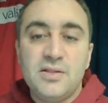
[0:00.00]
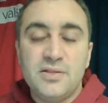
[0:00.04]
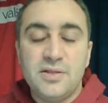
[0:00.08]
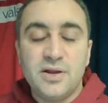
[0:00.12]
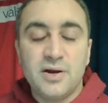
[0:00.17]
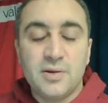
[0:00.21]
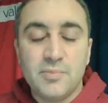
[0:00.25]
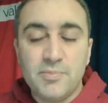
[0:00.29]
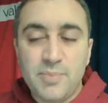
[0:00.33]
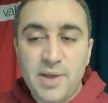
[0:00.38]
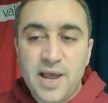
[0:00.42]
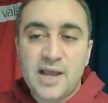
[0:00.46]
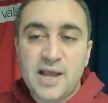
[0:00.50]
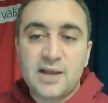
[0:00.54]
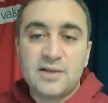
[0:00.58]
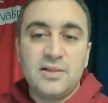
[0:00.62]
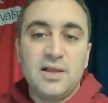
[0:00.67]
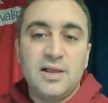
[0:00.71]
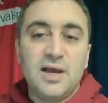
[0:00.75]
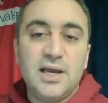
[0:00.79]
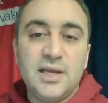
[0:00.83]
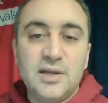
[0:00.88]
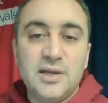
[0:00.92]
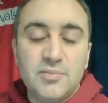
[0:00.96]
their back
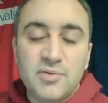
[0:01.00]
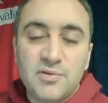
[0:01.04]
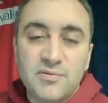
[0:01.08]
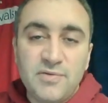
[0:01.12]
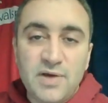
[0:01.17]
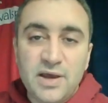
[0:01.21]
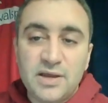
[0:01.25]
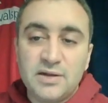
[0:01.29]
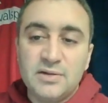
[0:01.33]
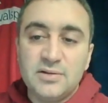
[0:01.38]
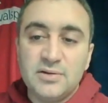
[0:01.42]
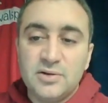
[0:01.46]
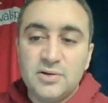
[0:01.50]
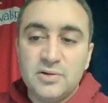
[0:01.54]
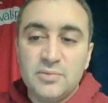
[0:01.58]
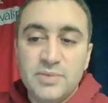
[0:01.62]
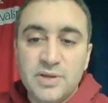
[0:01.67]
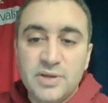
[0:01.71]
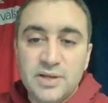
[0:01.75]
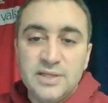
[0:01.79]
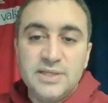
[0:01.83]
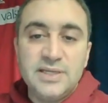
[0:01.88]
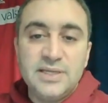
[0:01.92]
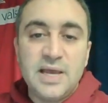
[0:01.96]
line, provide a little
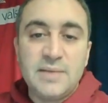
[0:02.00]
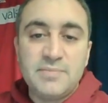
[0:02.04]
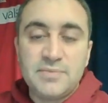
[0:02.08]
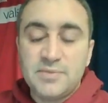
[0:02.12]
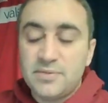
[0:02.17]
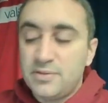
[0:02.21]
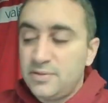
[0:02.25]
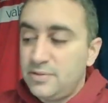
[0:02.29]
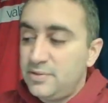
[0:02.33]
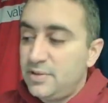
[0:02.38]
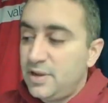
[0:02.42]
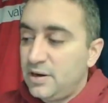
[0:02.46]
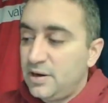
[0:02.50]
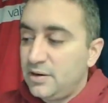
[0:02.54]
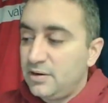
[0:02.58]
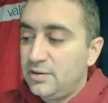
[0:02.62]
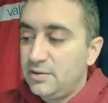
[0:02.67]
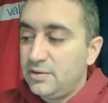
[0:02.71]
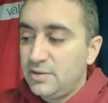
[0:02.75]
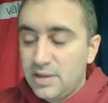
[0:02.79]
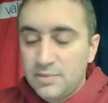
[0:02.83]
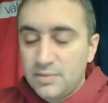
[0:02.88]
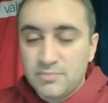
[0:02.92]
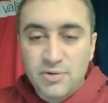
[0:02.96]
bit of depth there,
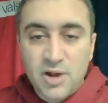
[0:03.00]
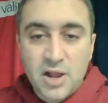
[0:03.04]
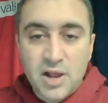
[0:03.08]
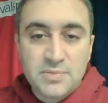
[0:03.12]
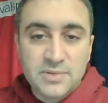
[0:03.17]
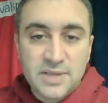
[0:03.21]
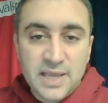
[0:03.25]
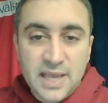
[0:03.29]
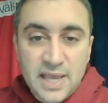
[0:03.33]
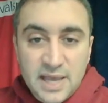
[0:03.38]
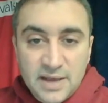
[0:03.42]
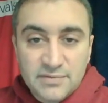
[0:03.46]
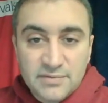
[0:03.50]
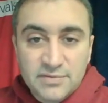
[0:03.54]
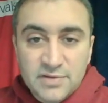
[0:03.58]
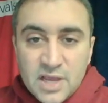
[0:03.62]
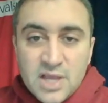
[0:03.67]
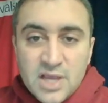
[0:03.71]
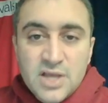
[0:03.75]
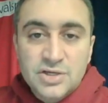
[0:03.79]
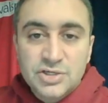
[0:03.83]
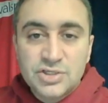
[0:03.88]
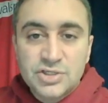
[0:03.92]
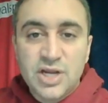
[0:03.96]
and probably have
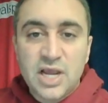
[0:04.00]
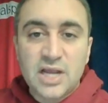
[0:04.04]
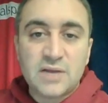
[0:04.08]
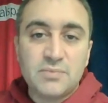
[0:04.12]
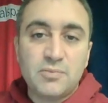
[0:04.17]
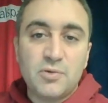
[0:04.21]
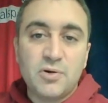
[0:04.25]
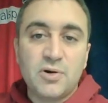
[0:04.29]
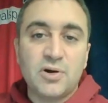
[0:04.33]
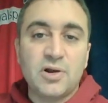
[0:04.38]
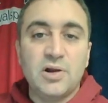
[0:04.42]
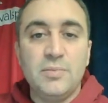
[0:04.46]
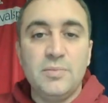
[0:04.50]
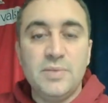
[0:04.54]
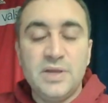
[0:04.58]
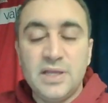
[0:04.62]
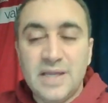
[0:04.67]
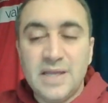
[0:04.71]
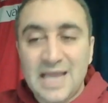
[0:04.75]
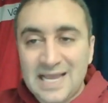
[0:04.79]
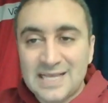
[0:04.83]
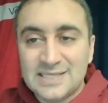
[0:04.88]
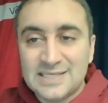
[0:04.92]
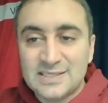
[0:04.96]
Shaq Moore come
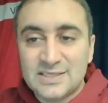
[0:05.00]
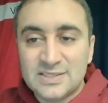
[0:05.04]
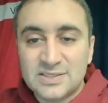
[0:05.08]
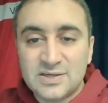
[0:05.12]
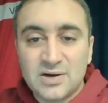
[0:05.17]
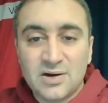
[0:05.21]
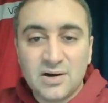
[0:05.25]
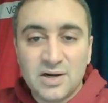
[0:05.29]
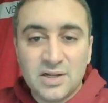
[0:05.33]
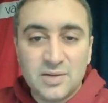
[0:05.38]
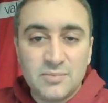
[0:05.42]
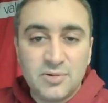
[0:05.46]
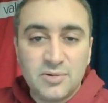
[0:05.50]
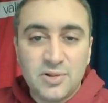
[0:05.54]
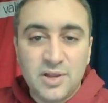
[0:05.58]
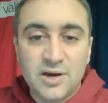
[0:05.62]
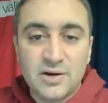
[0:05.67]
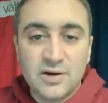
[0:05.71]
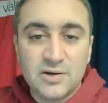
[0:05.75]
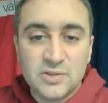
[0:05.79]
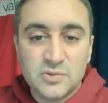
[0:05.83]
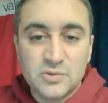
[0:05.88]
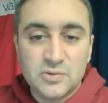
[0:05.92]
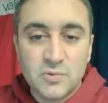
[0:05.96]
in as a starting
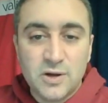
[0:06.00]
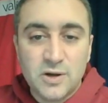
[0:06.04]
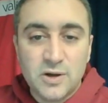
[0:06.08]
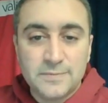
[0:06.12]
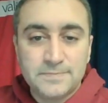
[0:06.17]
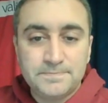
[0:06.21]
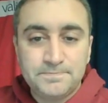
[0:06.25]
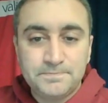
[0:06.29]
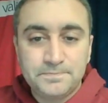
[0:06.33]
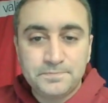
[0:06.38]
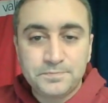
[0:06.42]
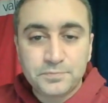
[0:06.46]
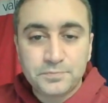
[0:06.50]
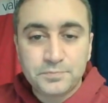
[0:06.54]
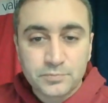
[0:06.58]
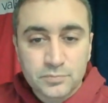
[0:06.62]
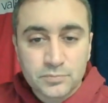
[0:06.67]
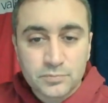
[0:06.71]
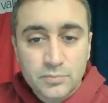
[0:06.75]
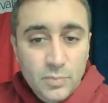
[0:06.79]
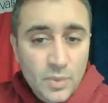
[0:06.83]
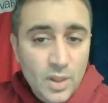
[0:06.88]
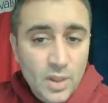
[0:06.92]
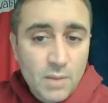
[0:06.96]
player as well.
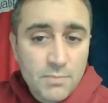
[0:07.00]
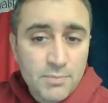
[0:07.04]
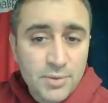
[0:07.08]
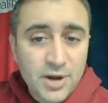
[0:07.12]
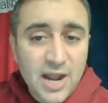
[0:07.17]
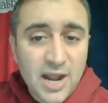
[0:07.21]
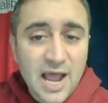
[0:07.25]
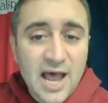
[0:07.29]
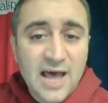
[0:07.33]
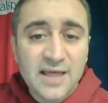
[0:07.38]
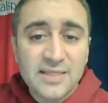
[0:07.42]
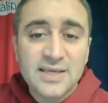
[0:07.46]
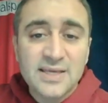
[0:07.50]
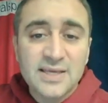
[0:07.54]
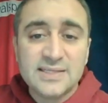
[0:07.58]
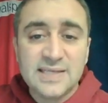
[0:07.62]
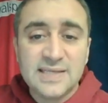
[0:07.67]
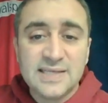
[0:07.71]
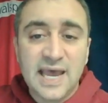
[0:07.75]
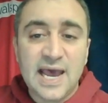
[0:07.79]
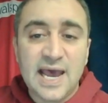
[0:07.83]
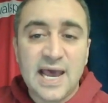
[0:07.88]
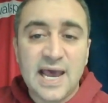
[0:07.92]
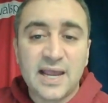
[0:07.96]
But on the
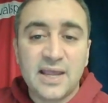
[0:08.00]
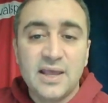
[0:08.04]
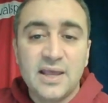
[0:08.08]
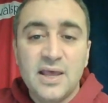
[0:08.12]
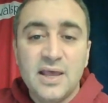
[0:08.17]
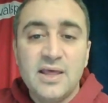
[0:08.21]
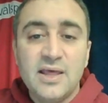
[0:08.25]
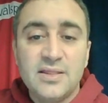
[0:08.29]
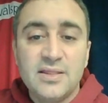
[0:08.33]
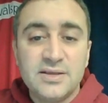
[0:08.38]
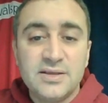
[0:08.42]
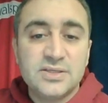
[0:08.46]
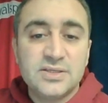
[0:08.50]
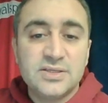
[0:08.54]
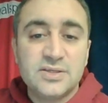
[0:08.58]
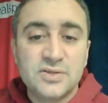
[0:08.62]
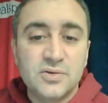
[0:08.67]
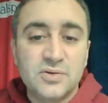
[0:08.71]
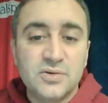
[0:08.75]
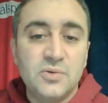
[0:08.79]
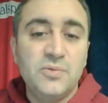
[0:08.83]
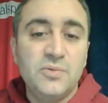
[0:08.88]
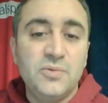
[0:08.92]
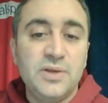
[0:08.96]
attack, this
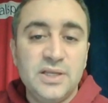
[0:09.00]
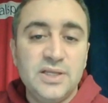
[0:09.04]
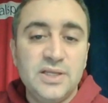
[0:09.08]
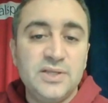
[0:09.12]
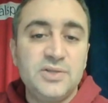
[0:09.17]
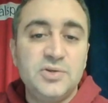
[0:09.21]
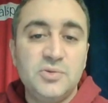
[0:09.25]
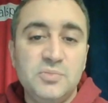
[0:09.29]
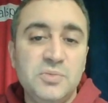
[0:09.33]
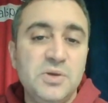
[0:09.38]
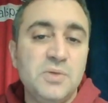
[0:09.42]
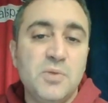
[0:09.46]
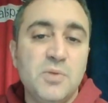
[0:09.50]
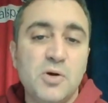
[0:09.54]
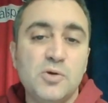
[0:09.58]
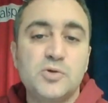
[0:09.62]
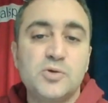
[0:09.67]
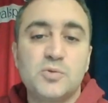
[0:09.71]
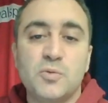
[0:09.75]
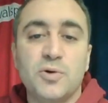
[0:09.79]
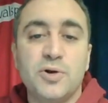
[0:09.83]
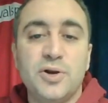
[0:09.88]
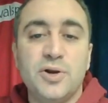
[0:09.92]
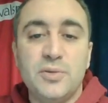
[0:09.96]
is who we need to be
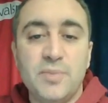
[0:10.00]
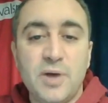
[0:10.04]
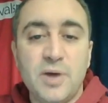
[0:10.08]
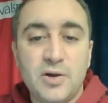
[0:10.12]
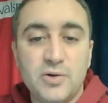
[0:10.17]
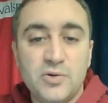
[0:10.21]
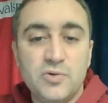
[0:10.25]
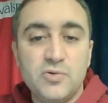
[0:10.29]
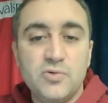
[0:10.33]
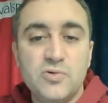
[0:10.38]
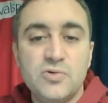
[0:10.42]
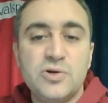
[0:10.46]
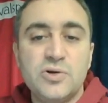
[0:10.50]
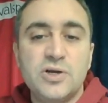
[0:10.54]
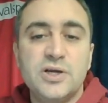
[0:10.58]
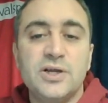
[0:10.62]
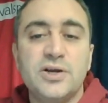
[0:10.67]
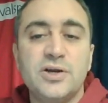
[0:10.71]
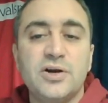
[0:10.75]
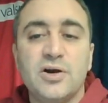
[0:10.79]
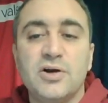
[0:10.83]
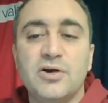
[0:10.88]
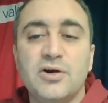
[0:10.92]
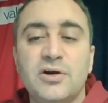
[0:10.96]
most worried about. Who
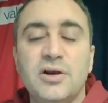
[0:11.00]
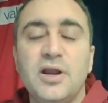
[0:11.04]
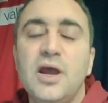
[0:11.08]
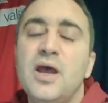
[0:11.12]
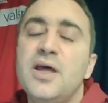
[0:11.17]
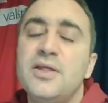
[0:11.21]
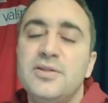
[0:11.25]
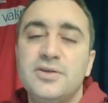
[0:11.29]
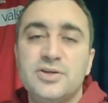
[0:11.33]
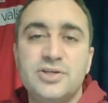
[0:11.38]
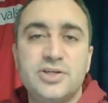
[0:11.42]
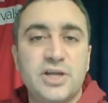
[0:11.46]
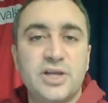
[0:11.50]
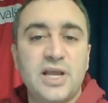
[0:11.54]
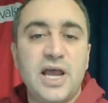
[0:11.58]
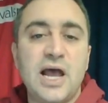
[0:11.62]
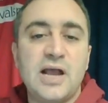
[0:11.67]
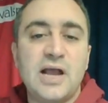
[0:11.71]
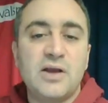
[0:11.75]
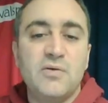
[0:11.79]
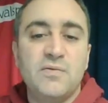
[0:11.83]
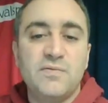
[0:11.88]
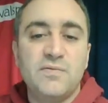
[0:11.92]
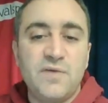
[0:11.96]
can hurt the
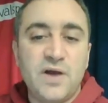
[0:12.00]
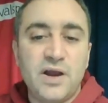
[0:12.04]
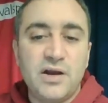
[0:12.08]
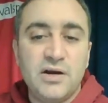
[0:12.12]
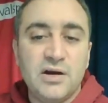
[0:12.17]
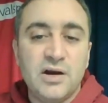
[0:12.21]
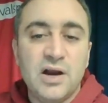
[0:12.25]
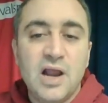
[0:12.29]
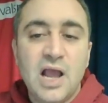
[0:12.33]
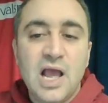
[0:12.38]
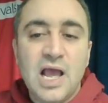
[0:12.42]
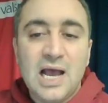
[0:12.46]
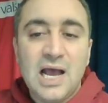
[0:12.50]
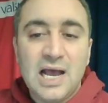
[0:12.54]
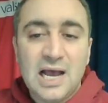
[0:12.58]
Chicago Fire